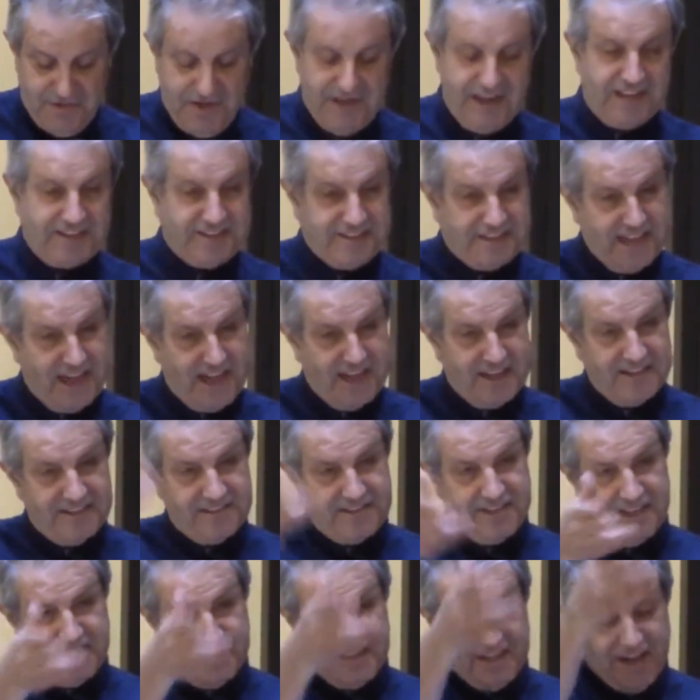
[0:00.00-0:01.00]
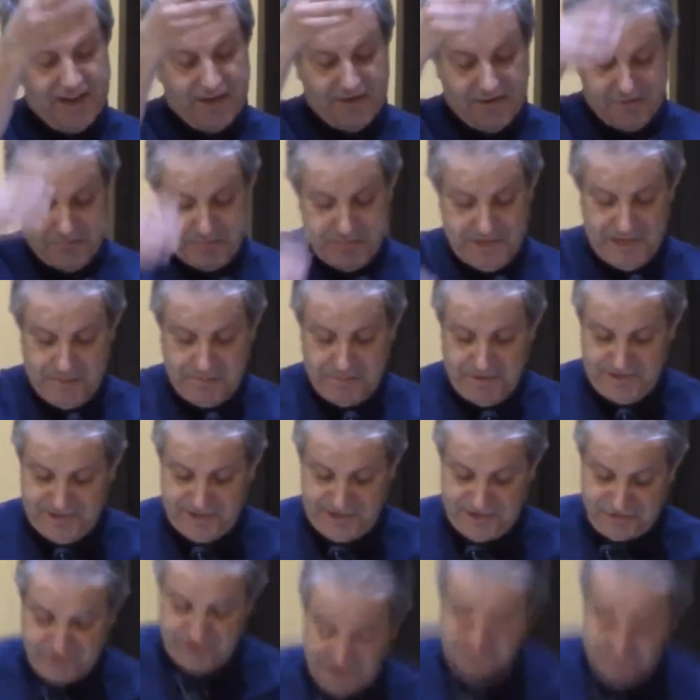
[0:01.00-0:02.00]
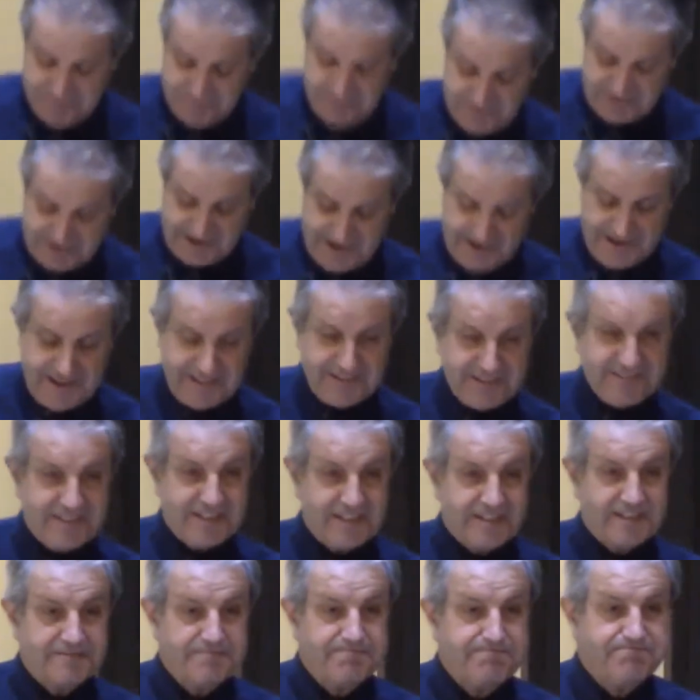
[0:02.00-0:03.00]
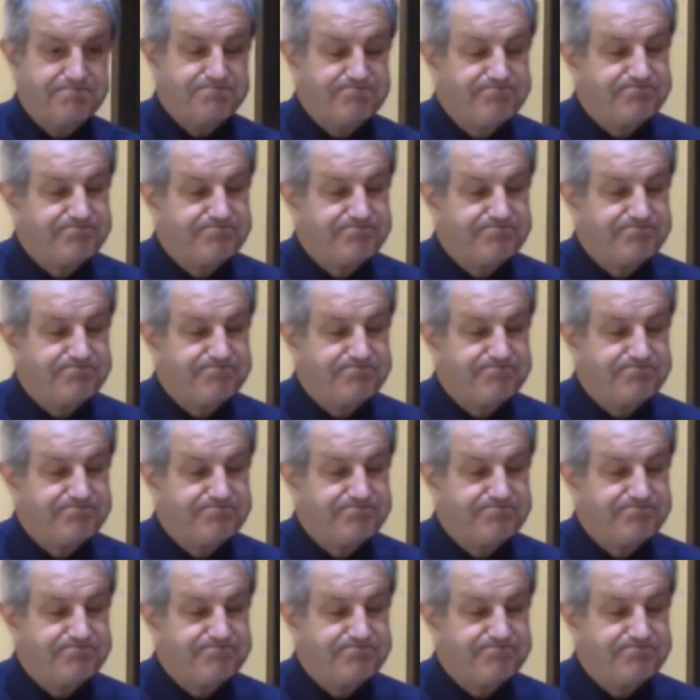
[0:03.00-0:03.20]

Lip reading: Well, let's stand and sing it now. It'll be up on the screen. Okay, let's sing it.